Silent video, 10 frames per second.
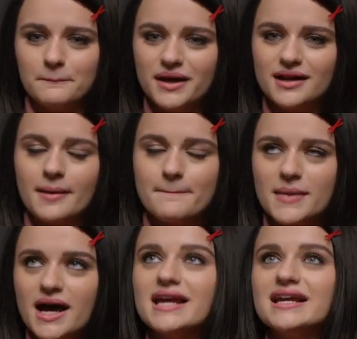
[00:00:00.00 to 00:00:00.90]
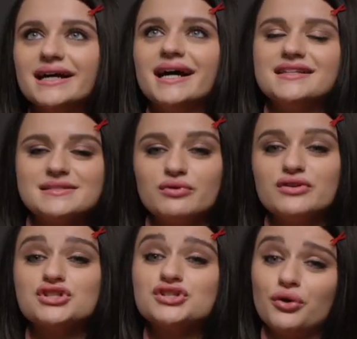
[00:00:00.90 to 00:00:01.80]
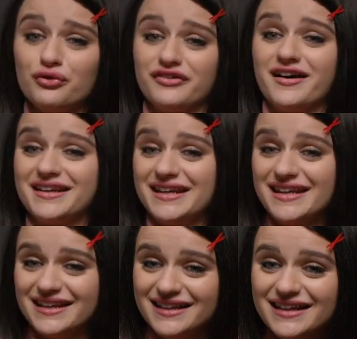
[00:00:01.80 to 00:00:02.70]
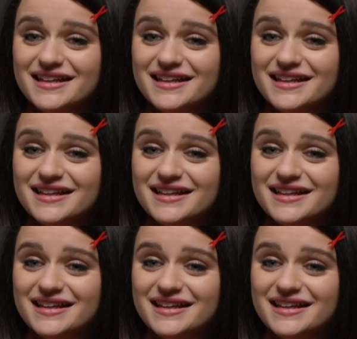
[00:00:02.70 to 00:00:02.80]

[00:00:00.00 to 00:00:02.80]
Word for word: but my God, this movie is so funny.